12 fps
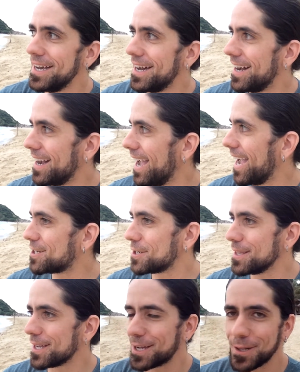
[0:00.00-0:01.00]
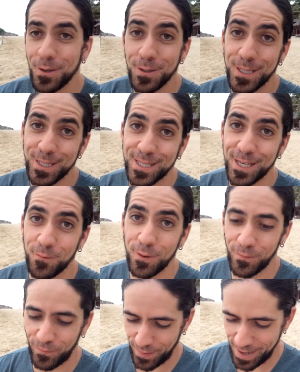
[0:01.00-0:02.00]
Actually, the closest thing
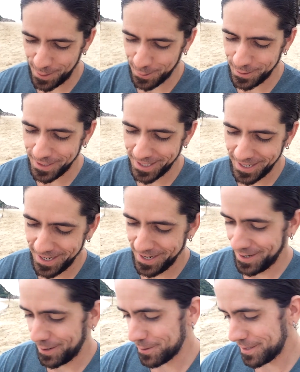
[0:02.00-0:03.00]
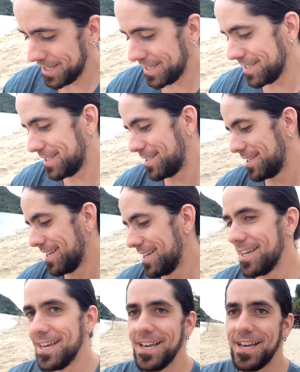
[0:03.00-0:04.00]
we've found are these
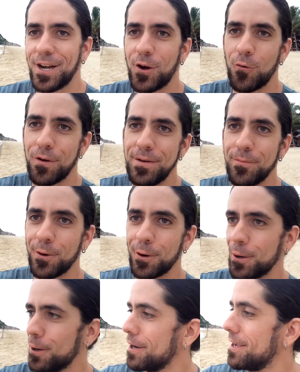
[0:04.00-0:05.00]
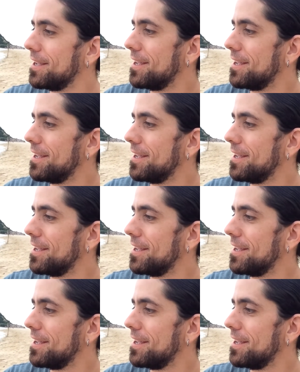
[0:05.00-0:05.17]
creamer